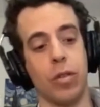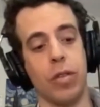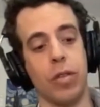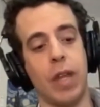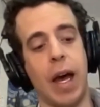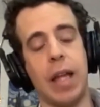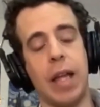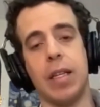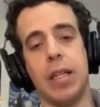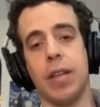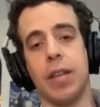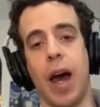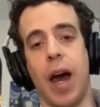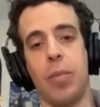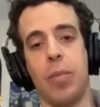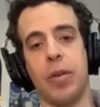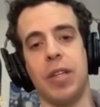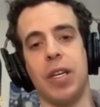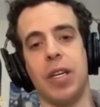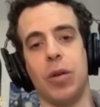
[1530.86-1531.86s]
that is
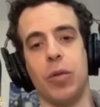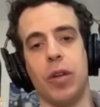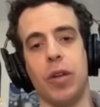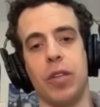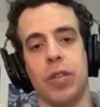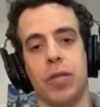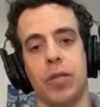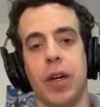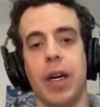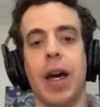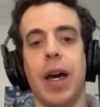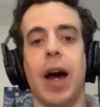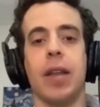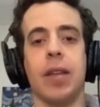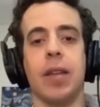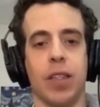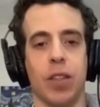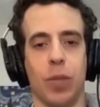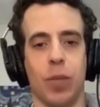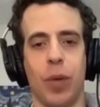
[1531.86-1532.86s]
happening with a very
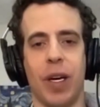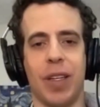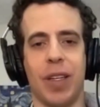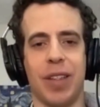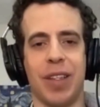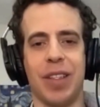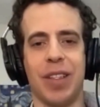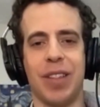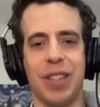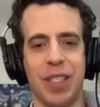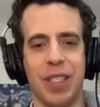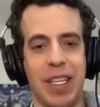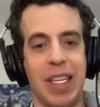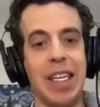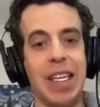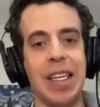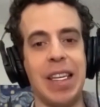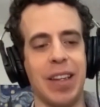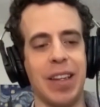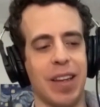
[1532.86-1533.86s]
unexpected
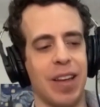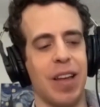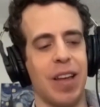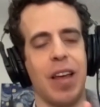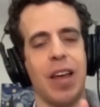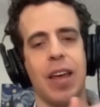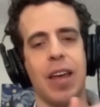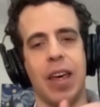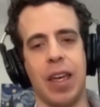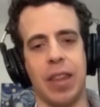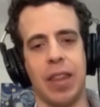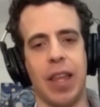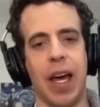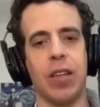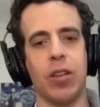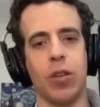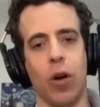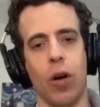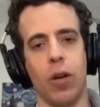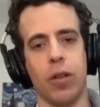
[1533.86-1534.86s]
key in
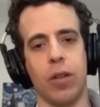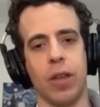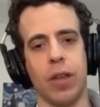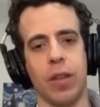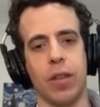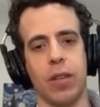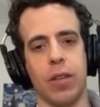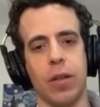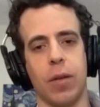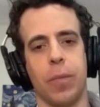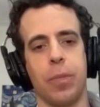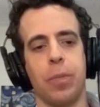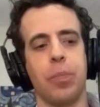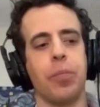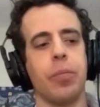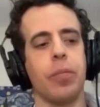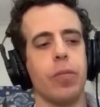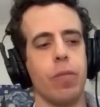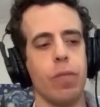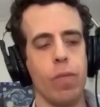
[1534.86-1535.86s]
that context.
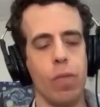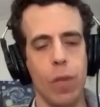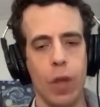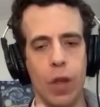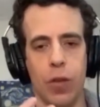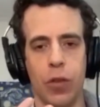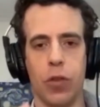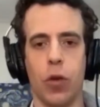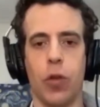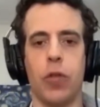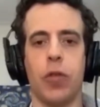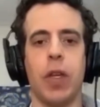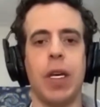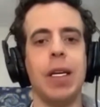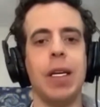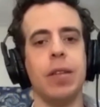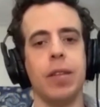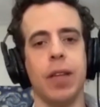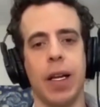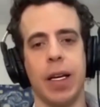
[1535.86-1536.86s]
So
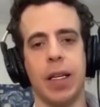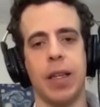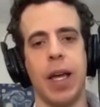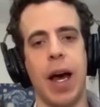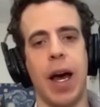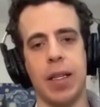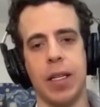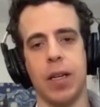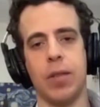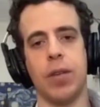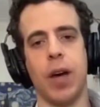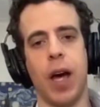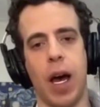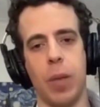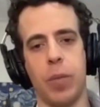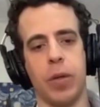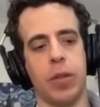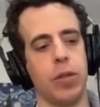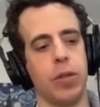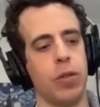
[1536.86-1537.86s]
things like that have
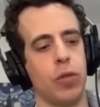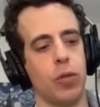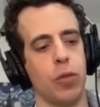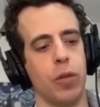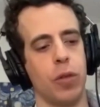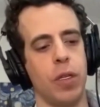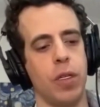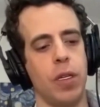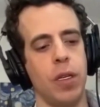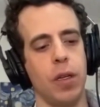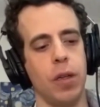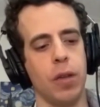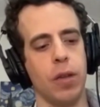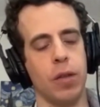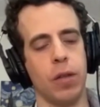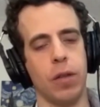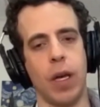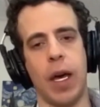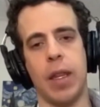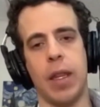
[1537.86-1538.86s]
happened through the years,
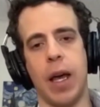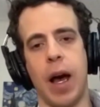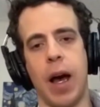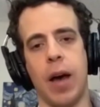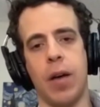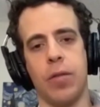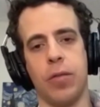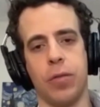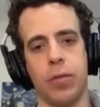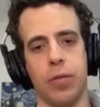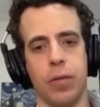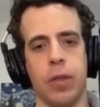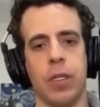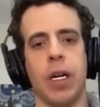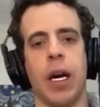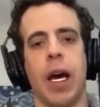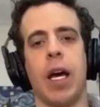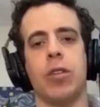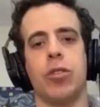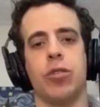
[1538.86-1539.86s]
and I've
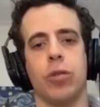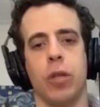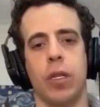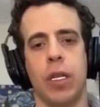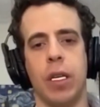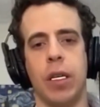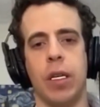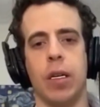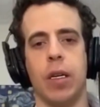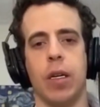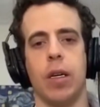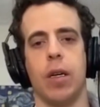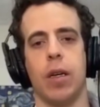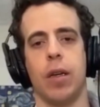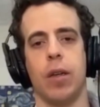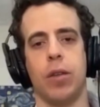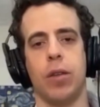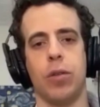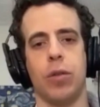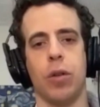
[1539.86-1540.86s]
gradually,
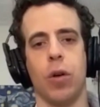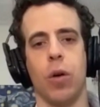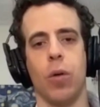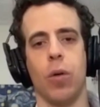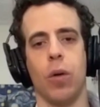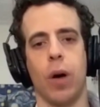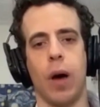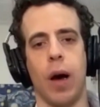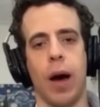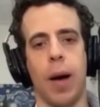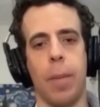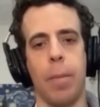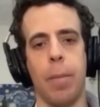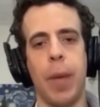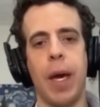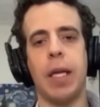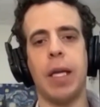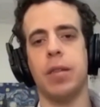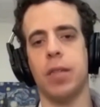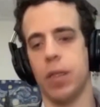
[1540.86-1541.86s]

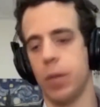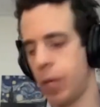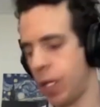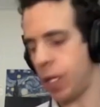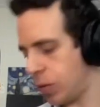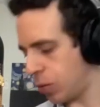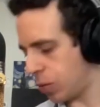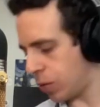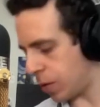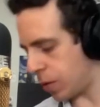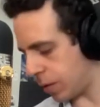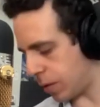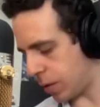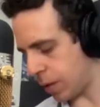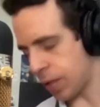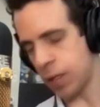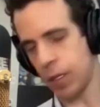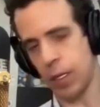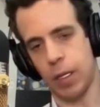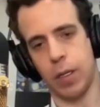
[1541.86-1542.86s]
made them into this
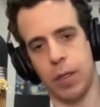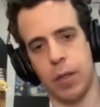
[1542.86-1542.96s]
technique.